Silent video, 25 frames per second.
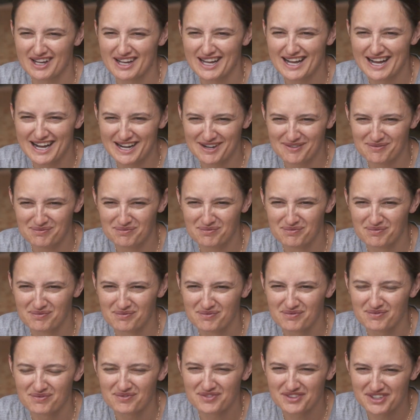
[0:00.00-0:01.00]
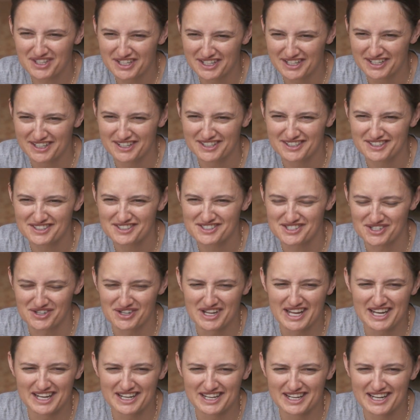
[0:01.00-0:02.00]
So
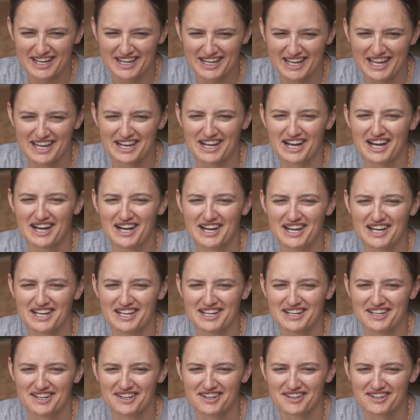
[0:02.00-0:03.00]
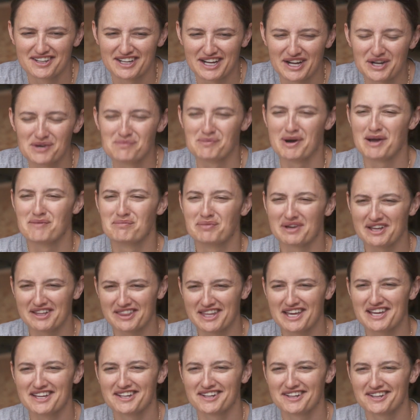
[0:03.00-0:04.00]
I don't mind being
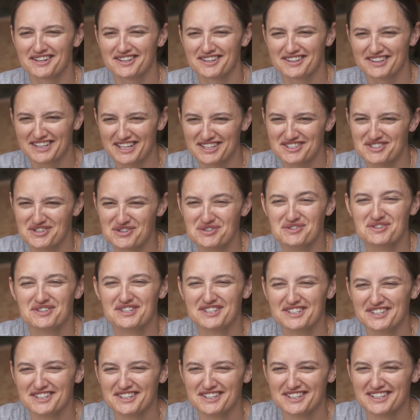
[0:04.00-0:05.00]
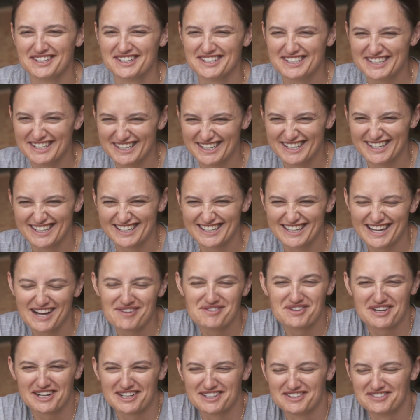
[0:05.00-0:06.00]
that. That's cool. Yeah,
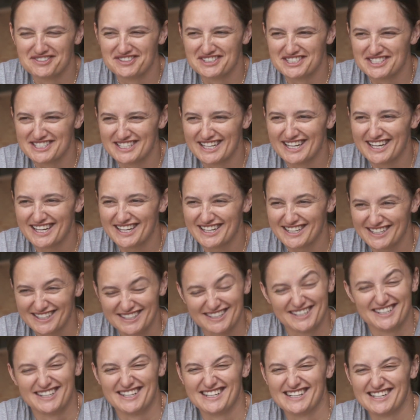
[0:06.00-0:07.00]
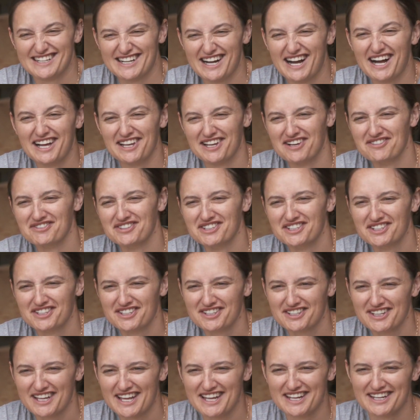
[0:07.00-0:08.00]
I'm kind of just like, I love it
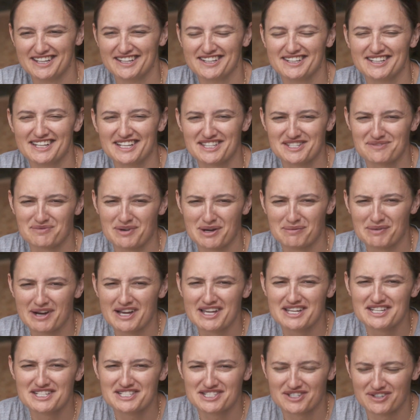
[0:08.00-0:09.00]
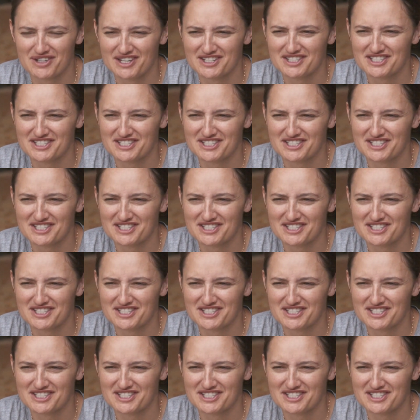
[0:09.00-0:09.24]
and it's my mahi, so I